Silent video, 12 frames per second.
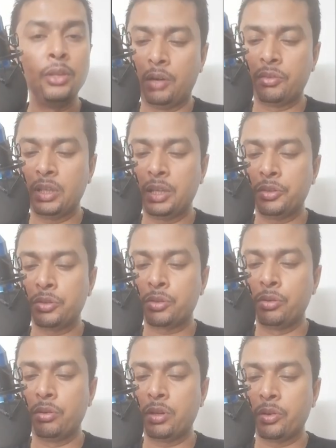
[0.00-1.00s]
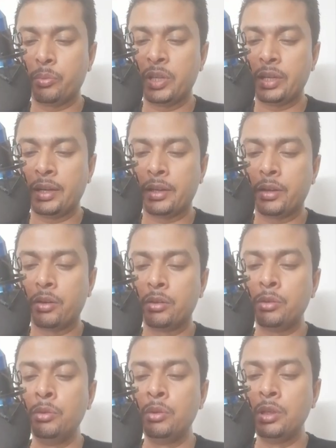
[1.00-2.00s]
after that you scroll down a bit and click
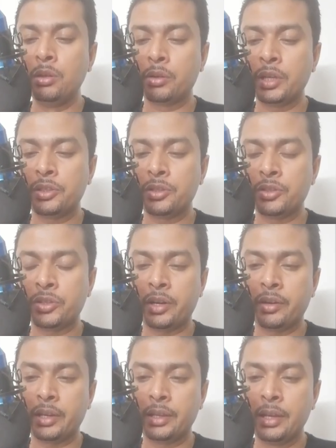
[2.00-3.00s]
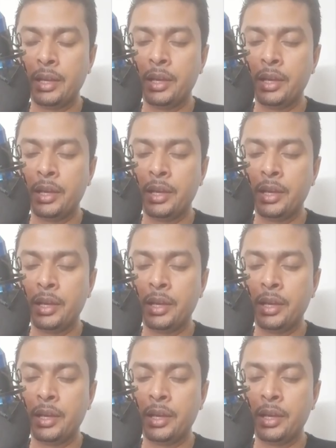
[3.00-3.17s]
on google location sharing